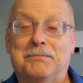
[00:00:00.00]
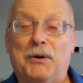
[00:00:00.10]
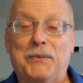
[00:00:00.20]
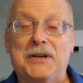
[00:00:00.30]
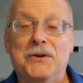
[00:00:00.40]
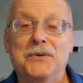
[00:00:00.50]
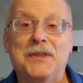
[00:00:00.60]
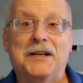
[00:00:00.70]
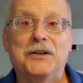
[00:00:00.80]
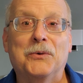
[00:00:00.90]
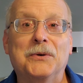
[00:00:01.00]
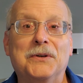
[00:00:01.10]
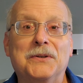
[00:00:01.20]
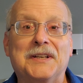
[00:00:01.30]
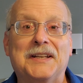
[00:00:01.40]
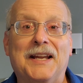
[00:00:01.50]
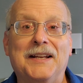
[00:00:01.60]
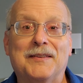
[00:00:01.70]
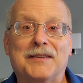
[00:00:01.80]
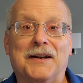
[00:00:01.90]
But we know that in order to
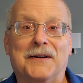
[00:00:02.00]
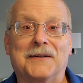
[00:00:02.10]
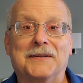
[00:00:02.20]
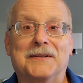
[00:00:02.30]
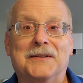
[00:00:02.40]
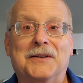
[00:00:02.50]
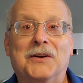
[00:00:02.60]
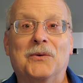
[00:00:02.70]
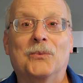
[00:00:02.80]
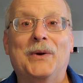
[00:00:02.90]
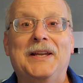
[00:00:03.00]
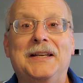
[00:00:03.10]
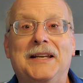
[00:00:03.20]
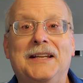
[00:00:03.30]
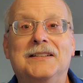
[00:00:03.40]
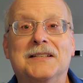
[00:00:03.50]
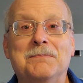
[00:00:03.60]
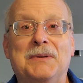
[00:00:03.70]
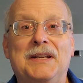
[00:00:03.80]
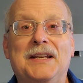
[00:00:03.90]
get there, we need to
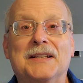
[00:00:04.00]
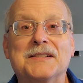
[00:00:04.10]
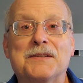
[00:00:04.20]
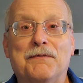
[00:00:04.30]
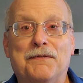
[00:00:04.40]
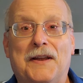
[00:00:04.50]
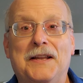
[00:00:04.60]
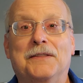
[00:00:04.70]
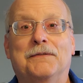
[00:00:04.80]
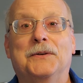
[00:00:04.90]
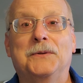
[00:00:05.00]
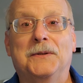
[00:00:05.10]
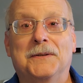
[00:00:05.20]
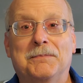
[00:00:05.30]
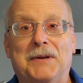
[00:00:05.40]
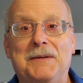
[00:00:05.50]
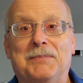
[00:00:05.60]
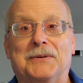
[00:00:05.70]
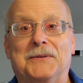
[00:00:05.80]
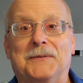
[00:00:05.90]
be his faithful
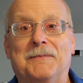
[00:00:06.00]
people.